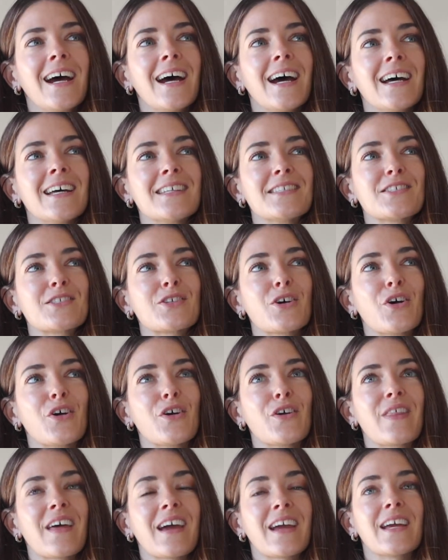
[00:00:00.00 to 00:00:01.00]
And
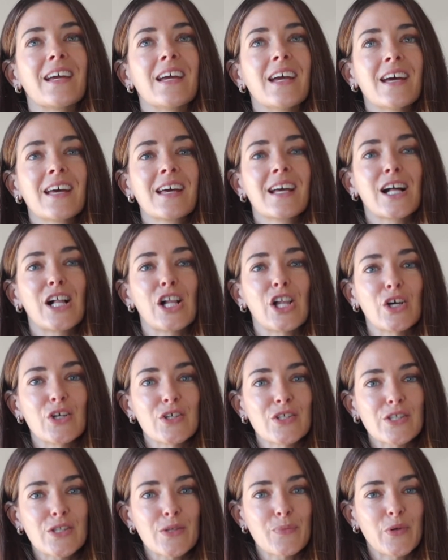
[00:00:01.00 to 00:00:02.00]
so they
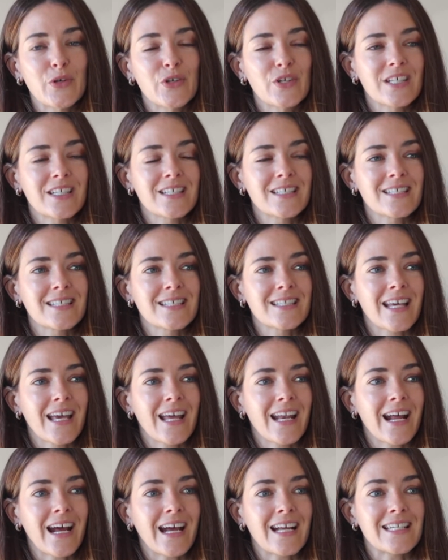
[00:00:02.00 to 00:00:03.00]
closed the borders,
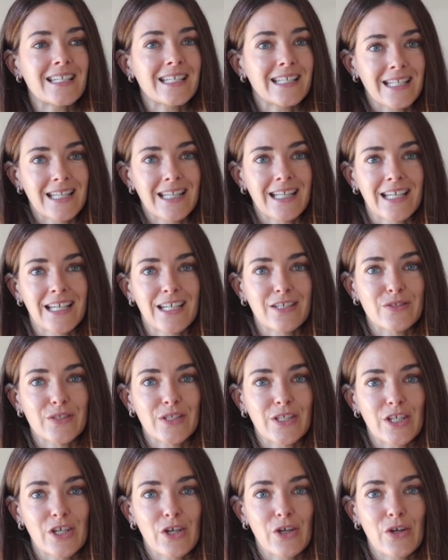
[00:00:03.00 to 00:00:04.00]
and I didn't think I was
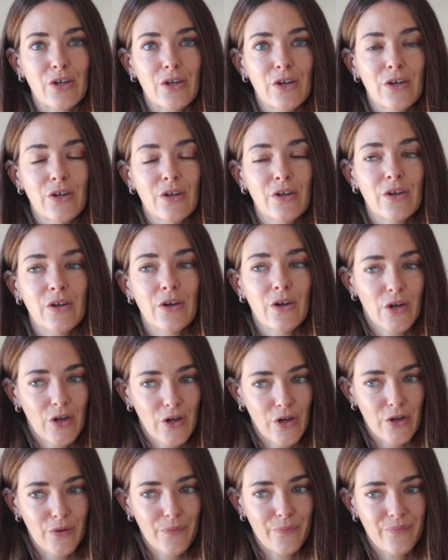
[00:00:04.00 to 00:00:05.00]
going to go
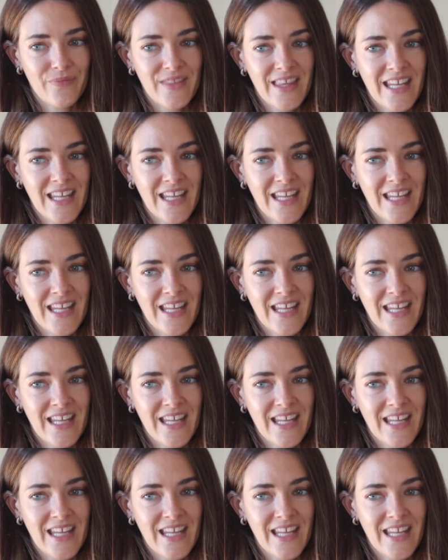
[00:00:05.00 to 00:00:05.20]
home.